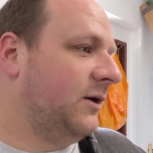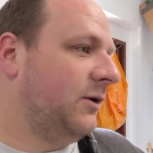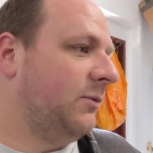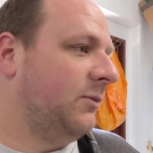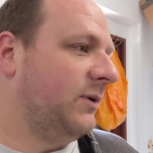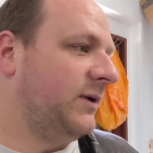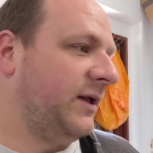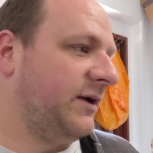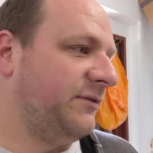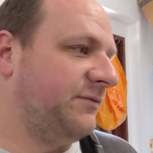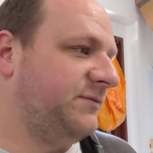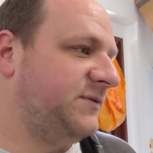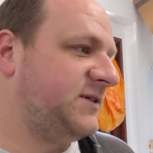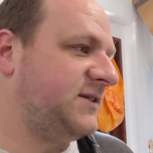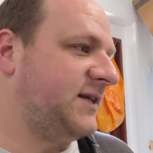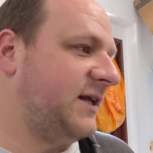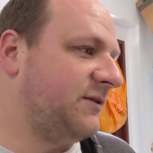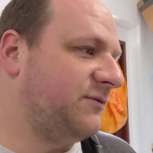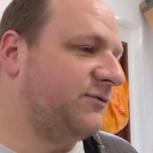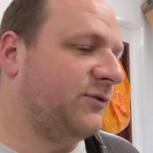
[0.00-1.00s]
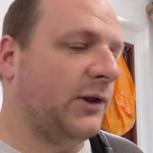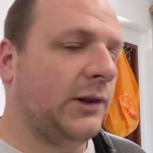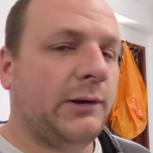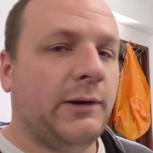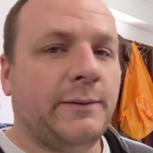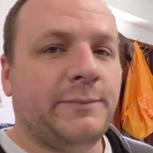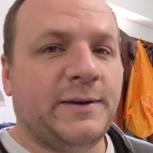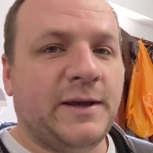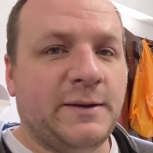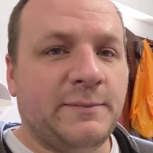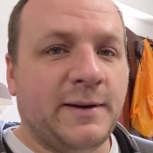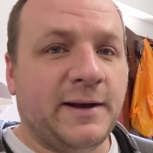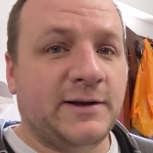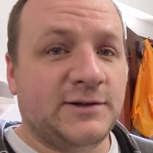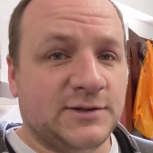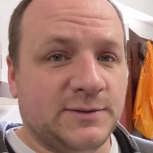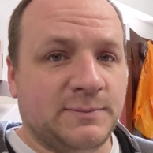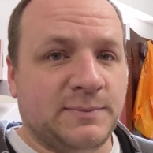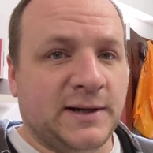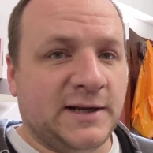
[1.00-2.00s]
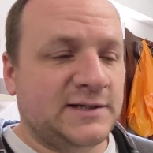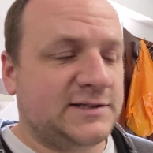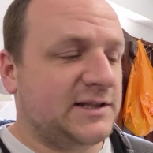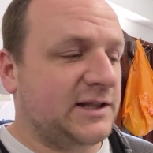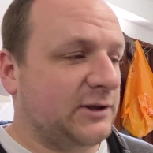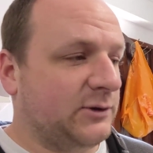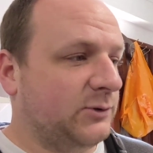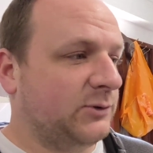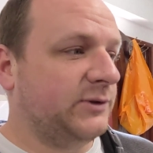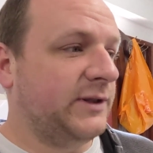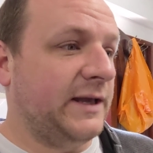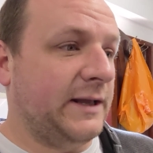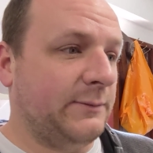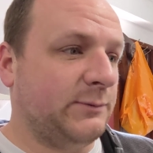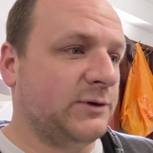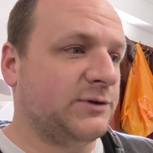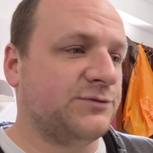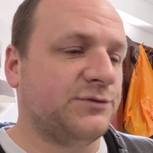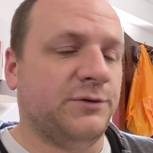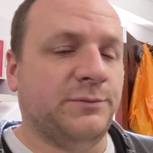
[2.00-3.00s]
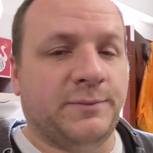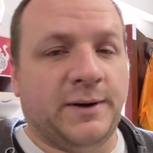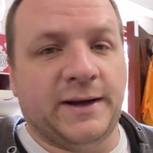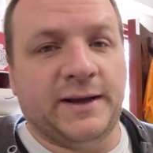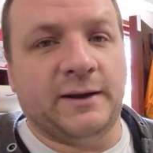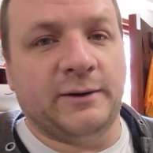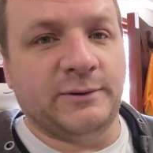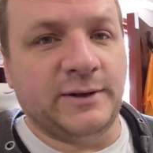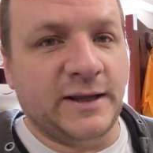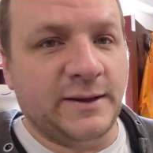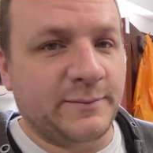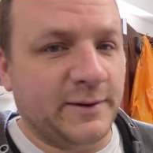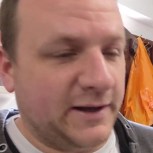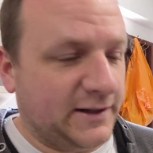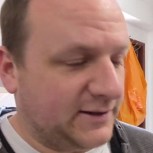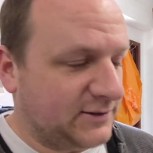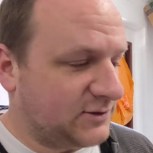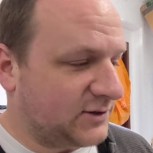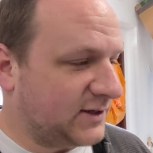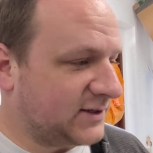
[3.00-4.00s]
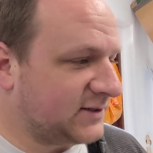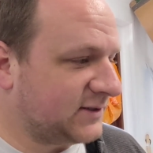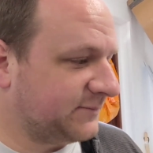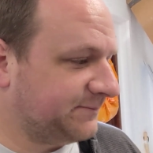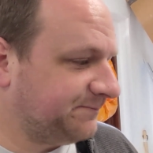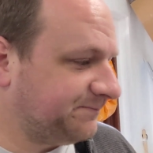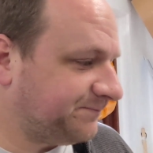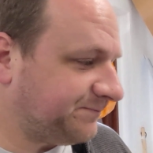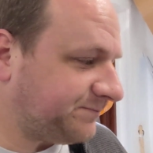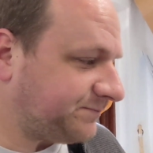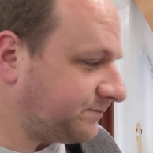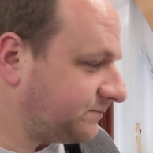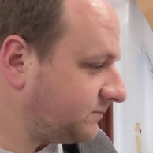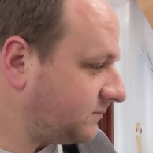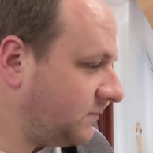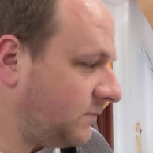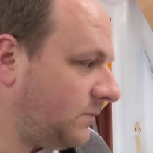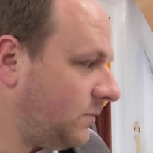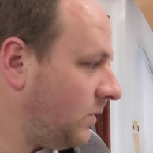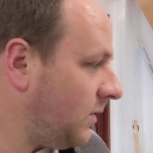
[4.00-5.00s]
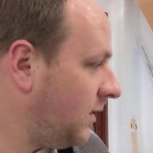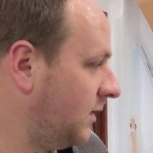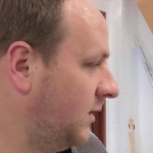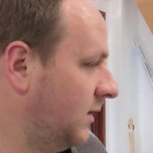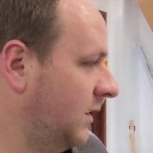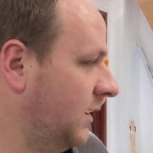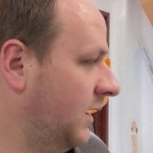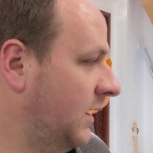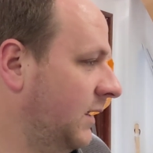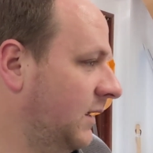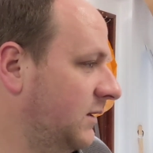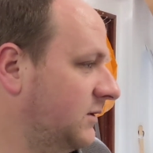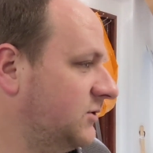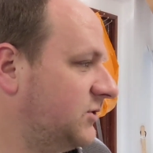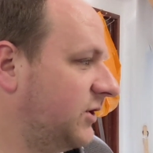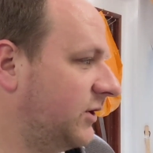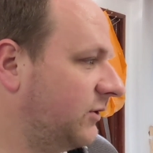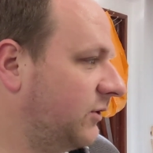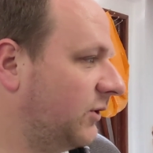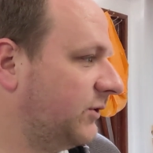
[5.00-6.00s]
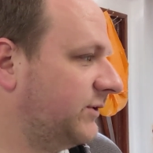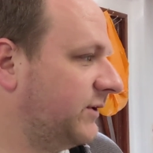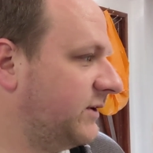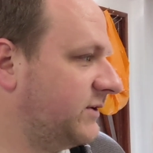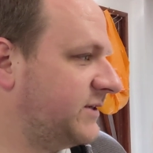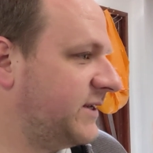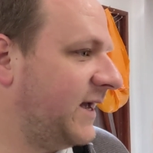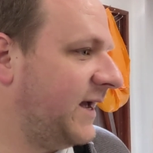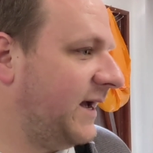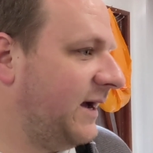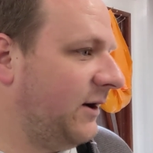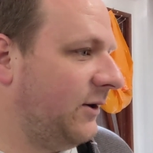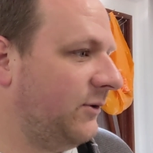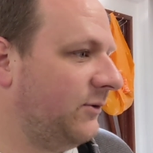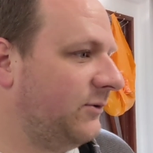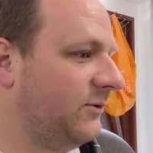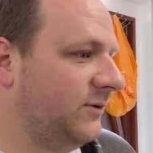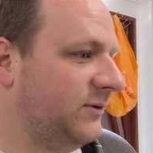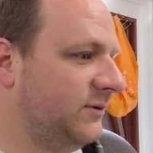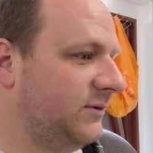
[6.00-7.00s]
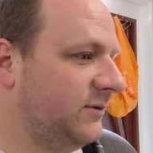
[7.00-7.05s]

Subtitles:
When I sent follow-up emails and placed the order, it was from my own email address. So God knows how